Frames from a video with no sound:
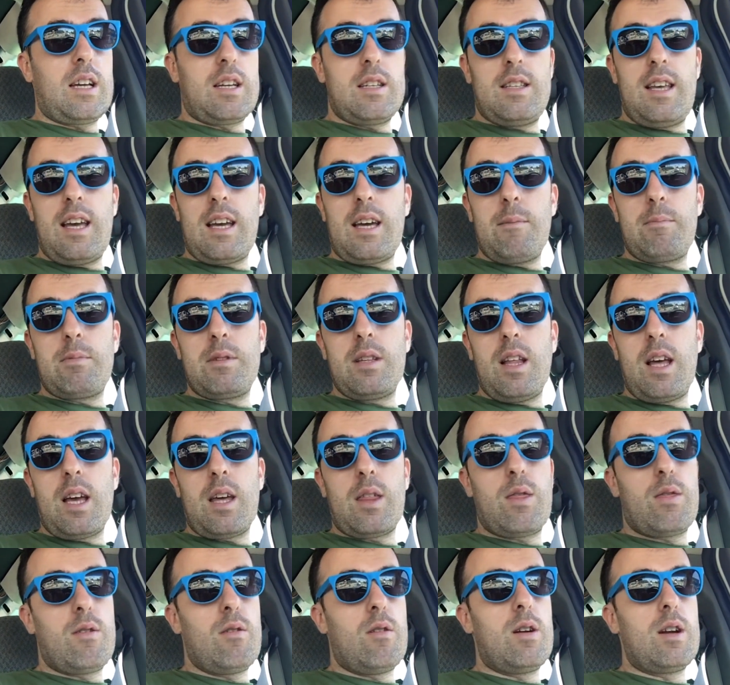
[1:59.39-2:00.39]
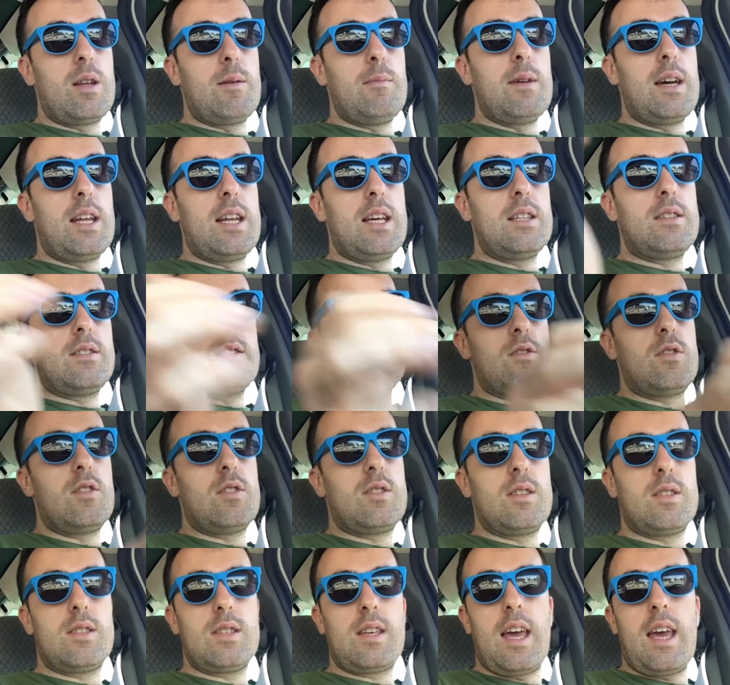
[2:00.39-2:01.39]
It could take up to like 30 minutes
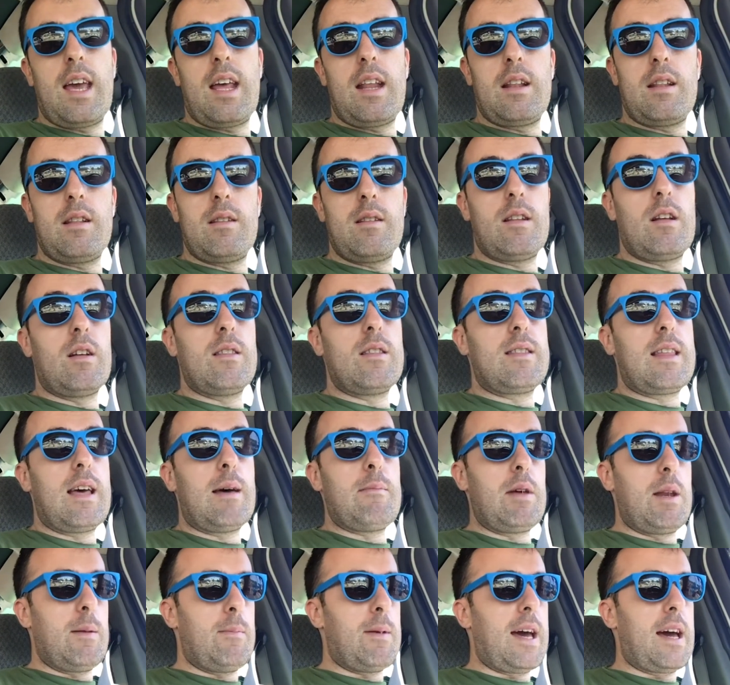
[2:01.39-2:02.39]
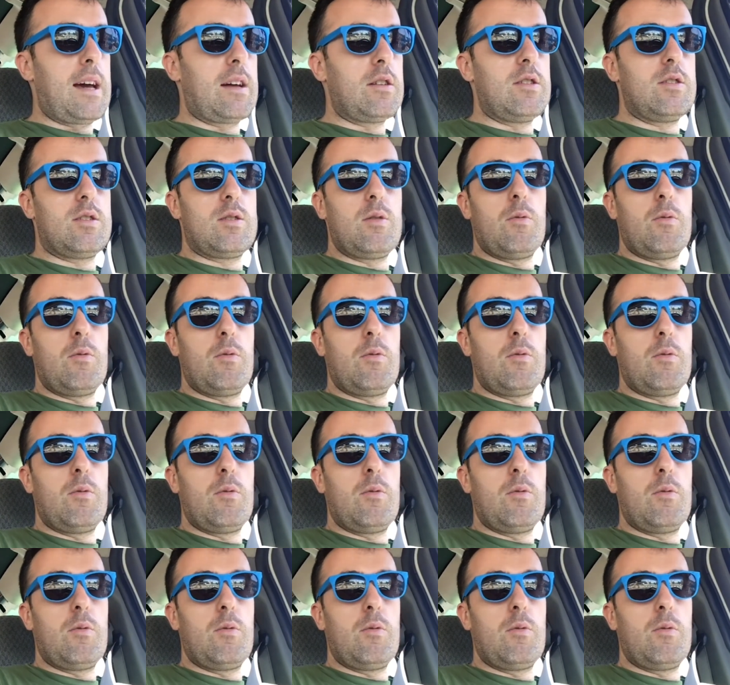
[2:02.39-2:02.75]
just to scan that many packages.